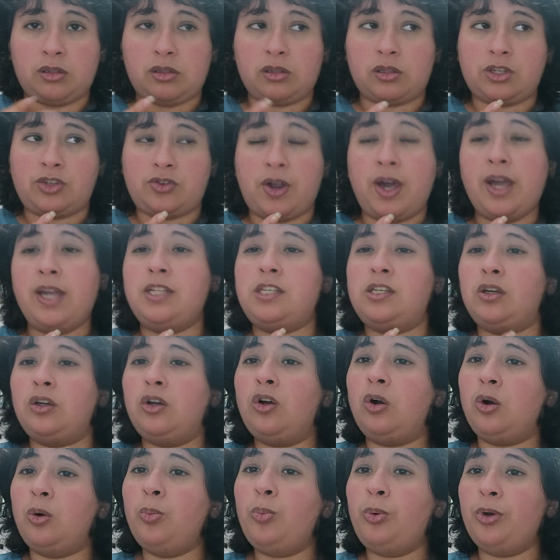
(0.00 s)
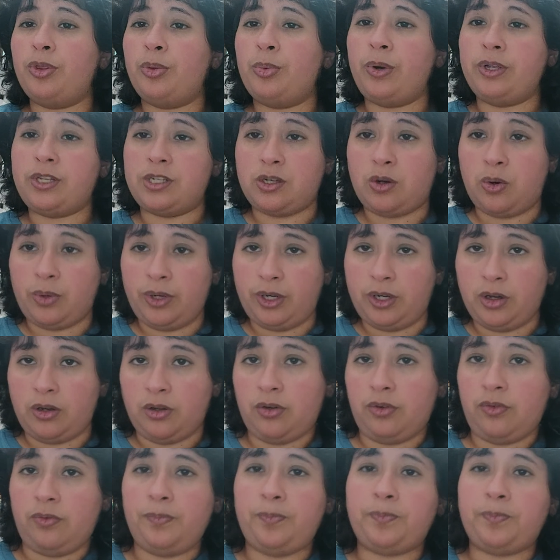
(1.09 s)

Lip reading: trying to cope with what's going on.